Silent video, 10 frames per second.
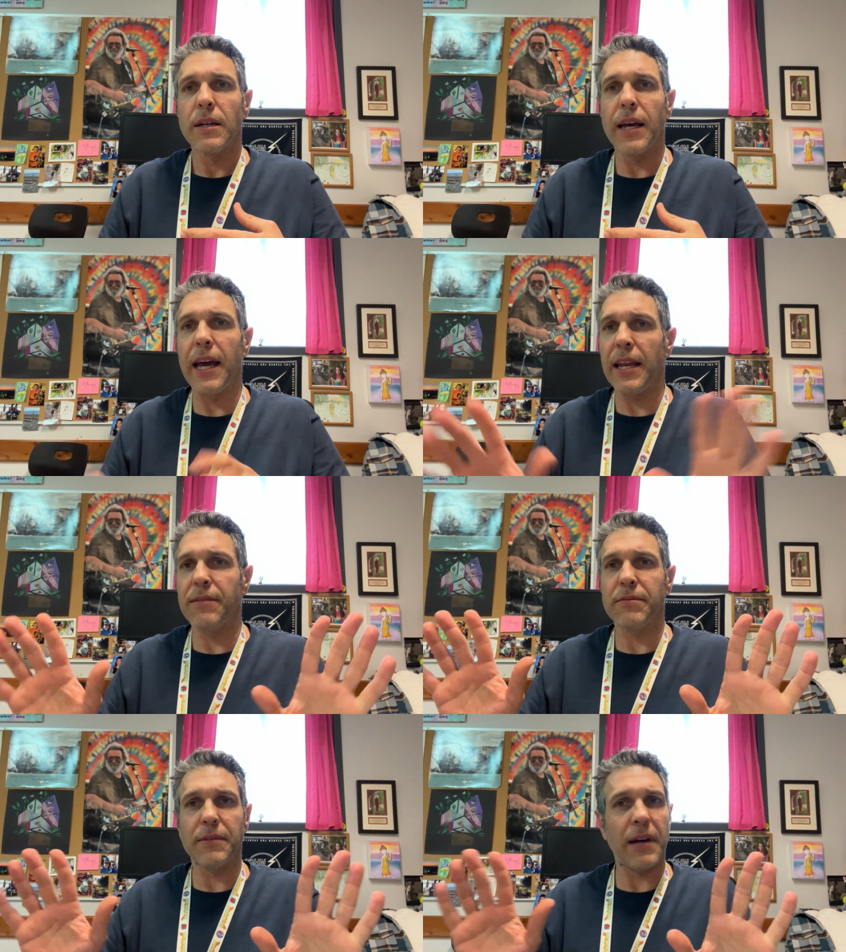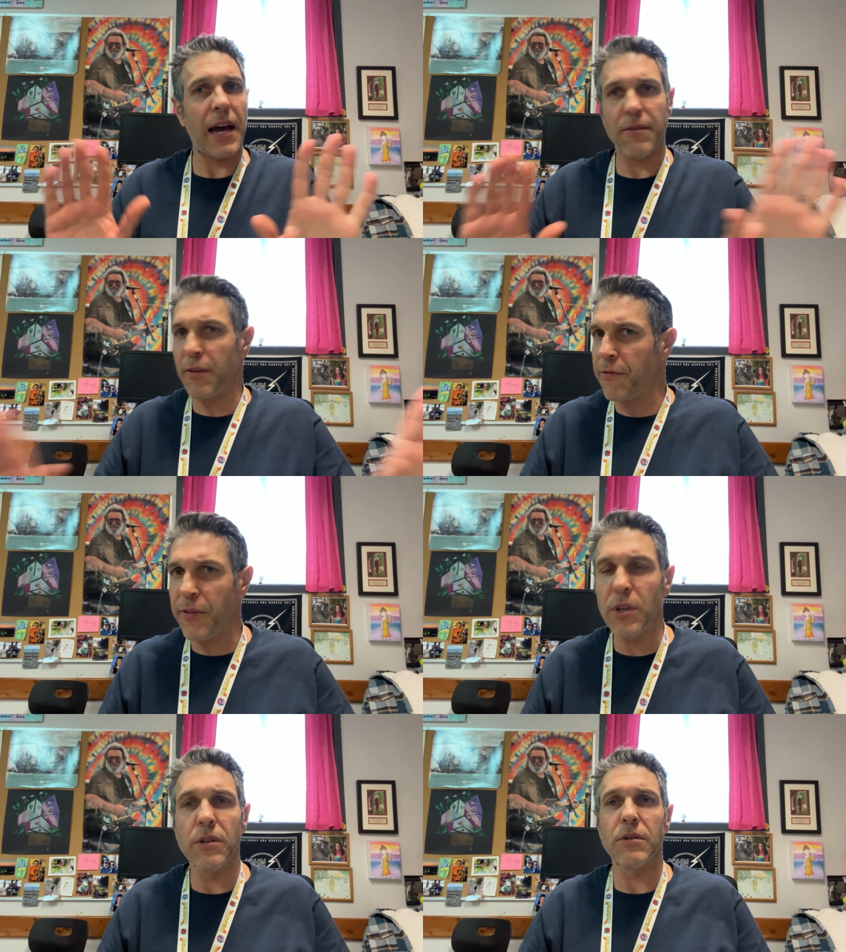And I
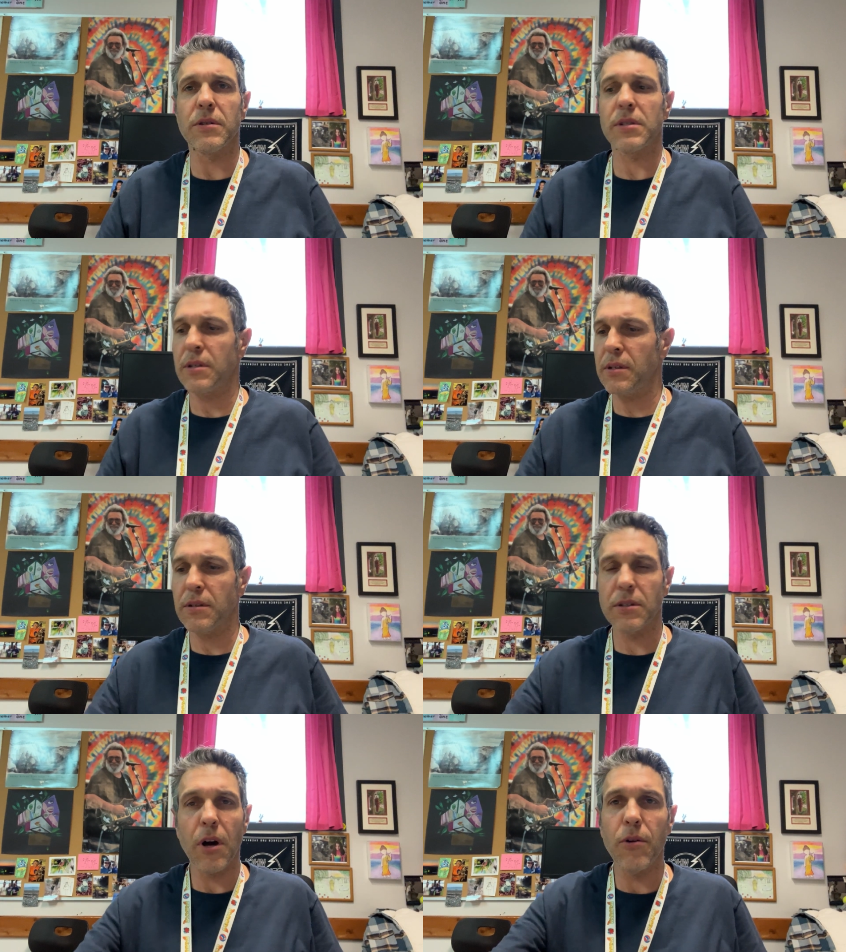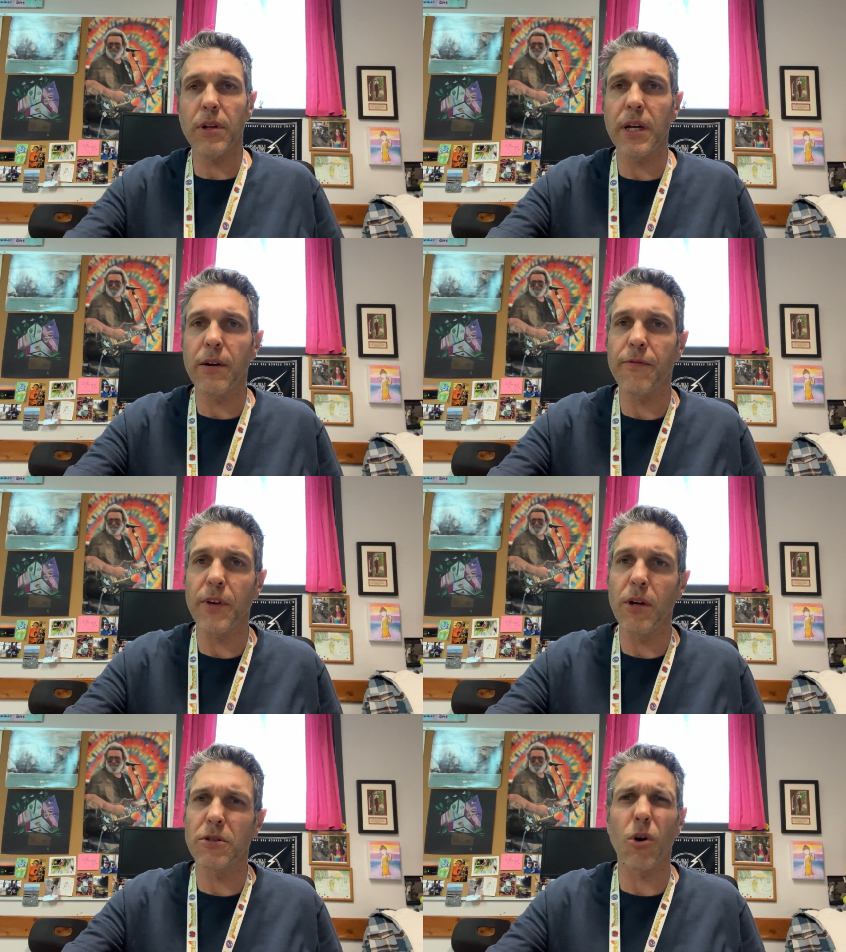refuse. Totally
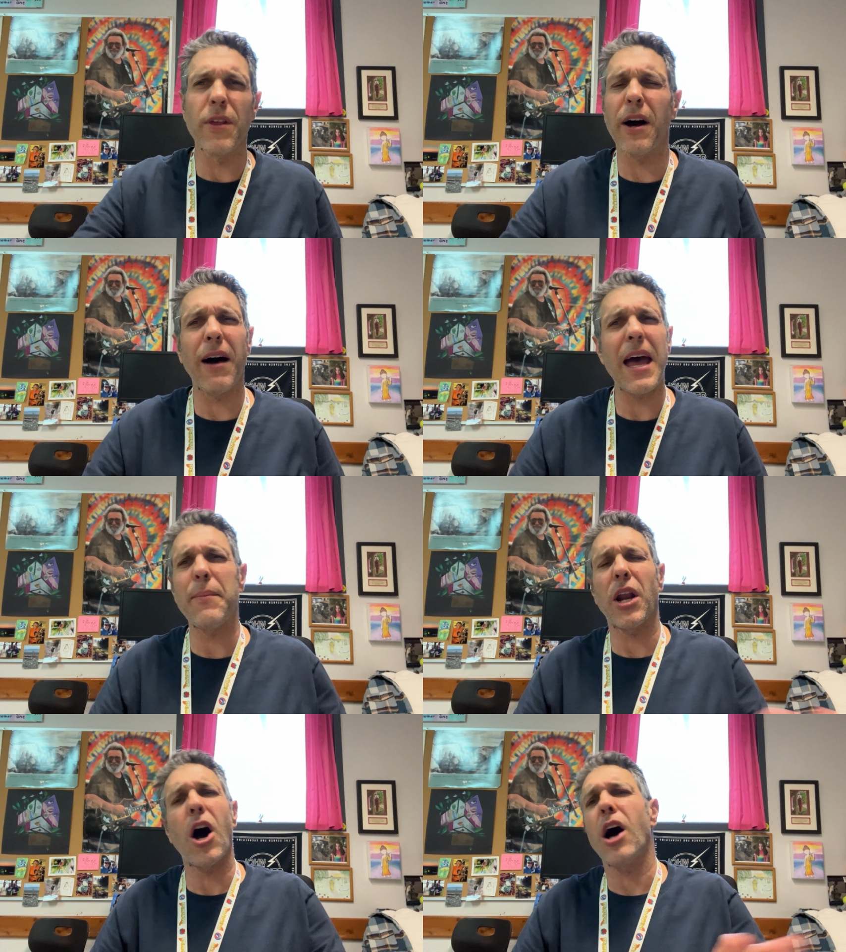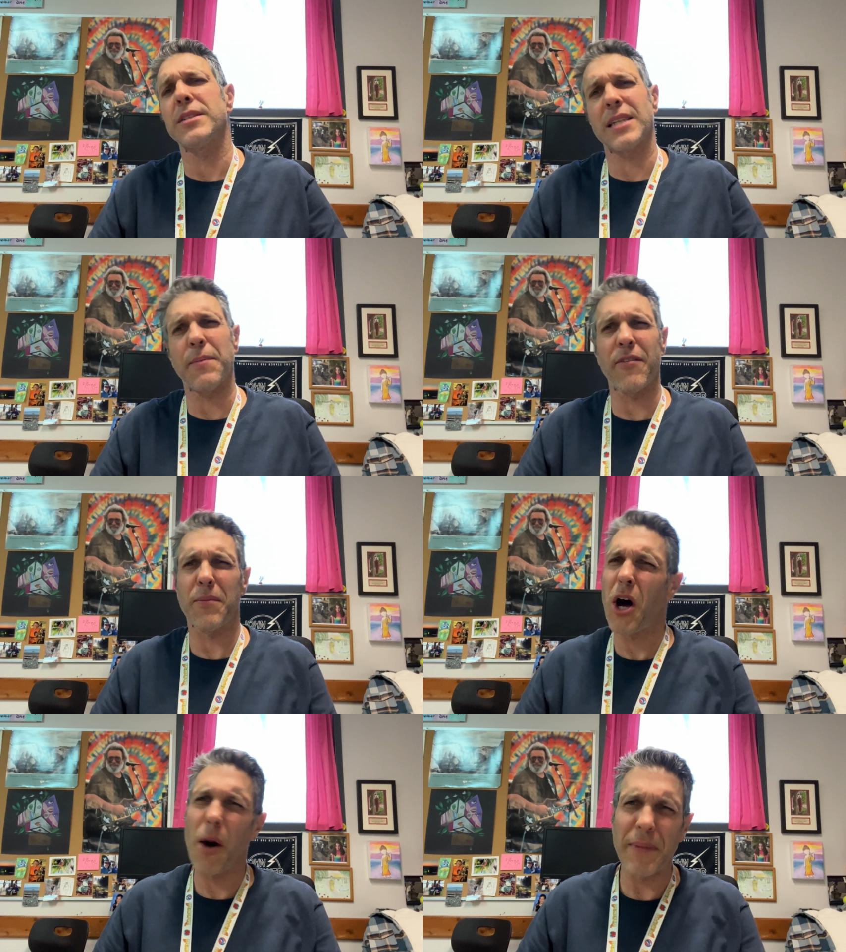refuse. Or they'll hem and haw, some of
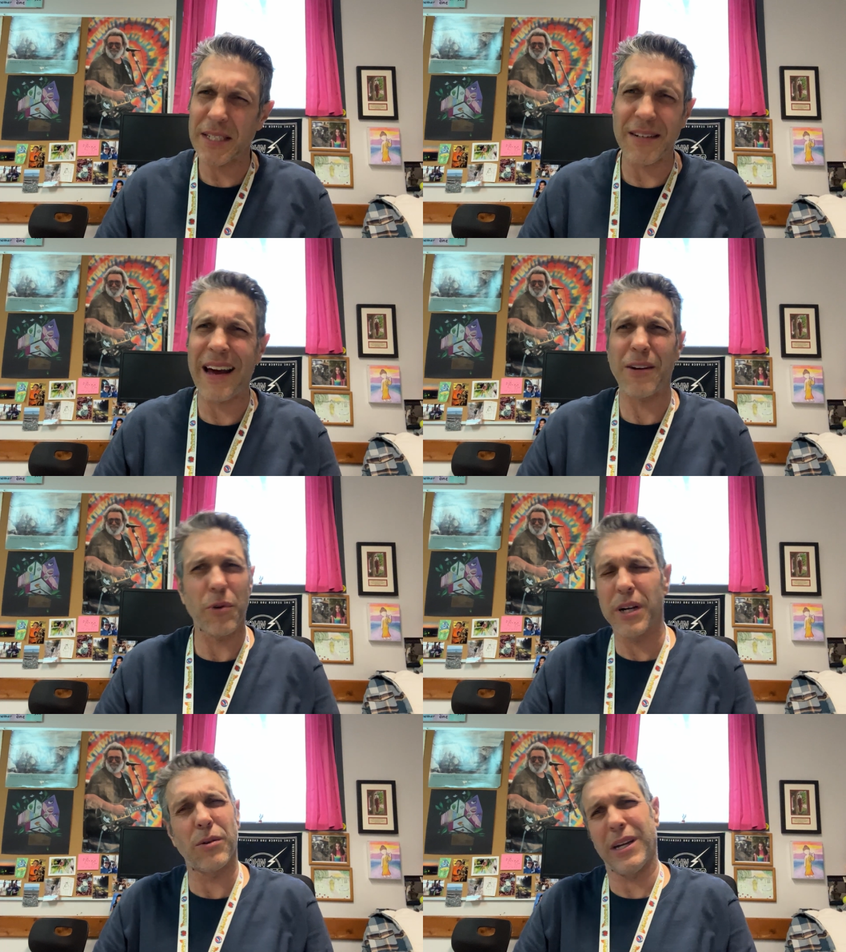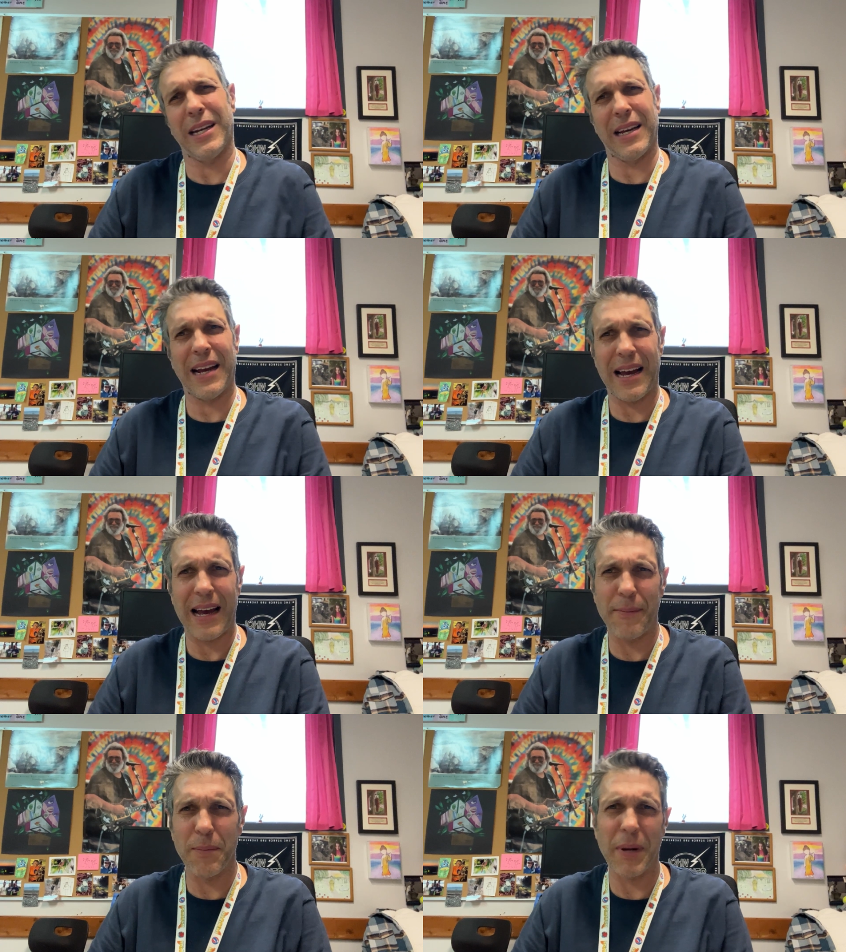them. Oh, mister, I don't want to read it.
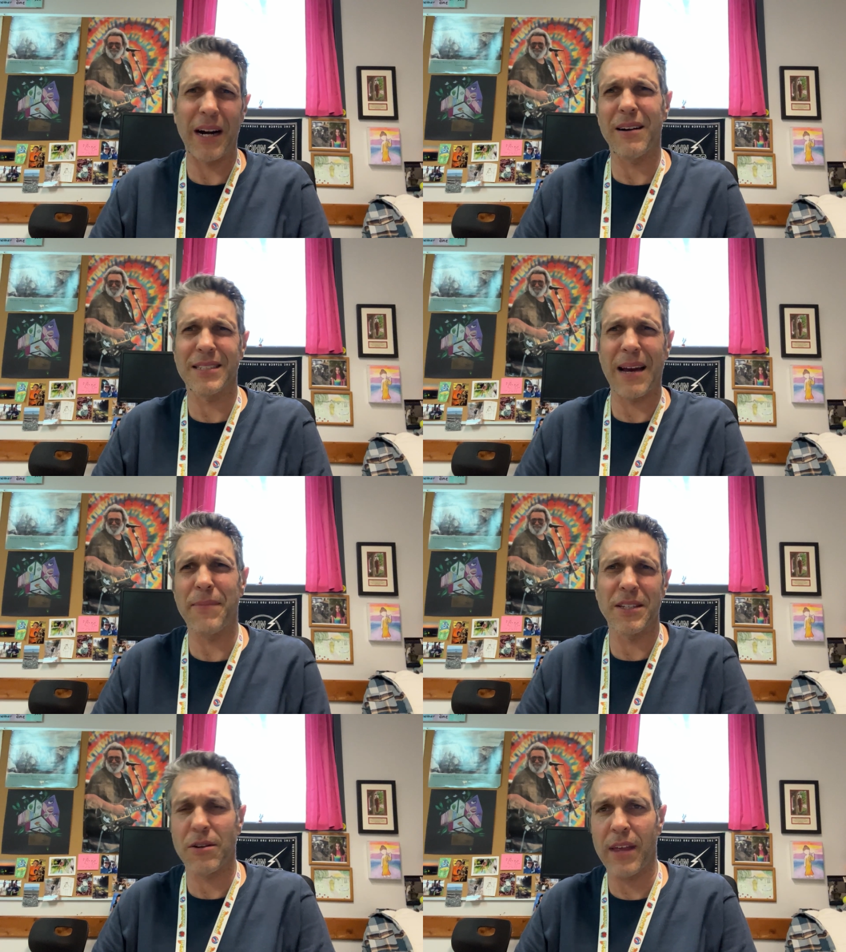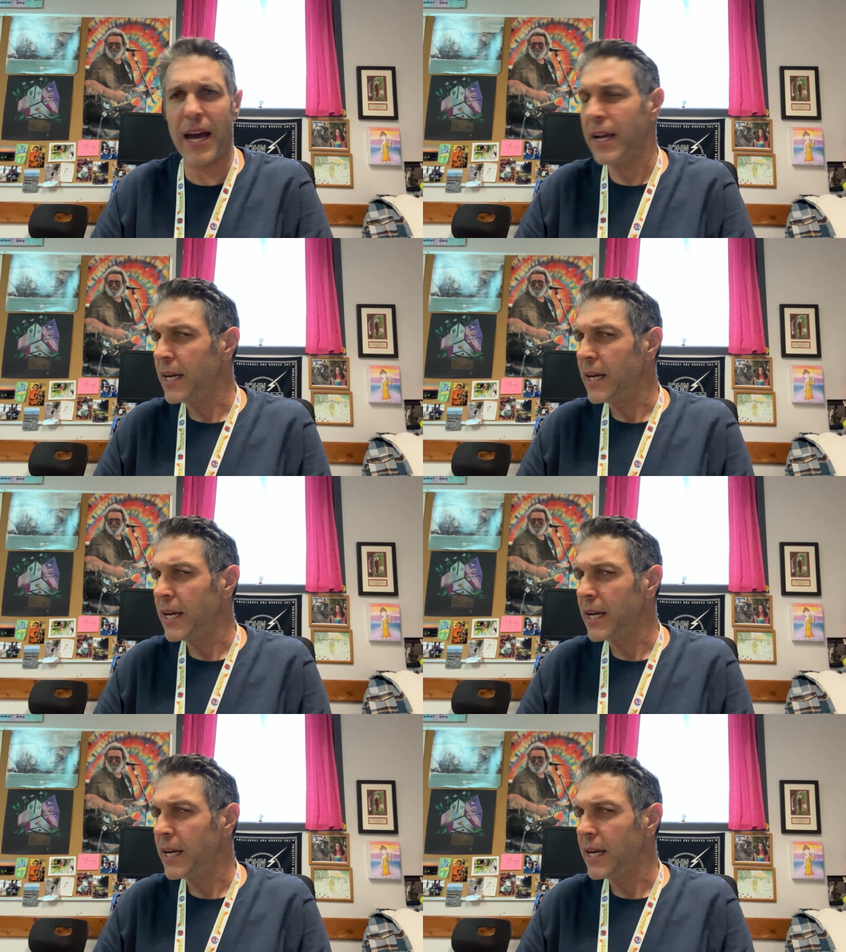I'm embarrassed. I'm this or that.